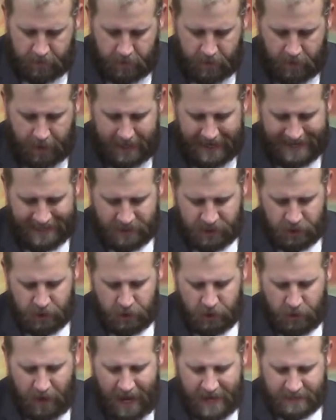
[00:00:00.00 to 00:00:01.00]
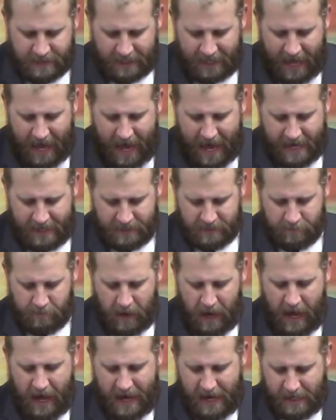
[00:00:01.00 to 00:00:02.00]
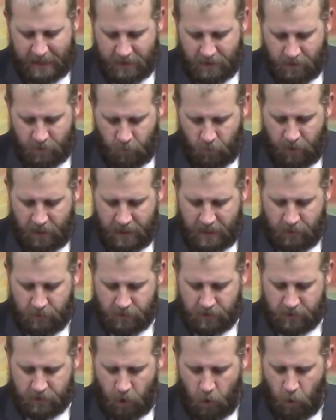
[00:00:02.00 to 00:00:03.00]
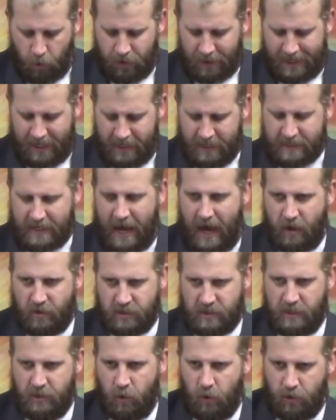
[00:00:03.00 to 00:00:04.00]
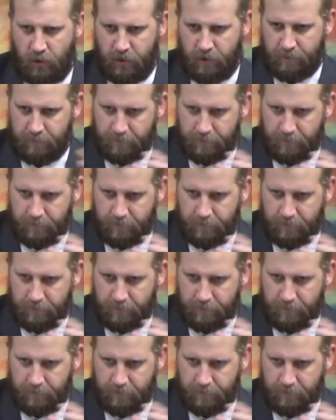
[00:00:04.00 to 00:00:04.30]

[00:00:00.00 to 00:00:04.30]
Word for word: into Hezekiah's mind when he was told to get his house in order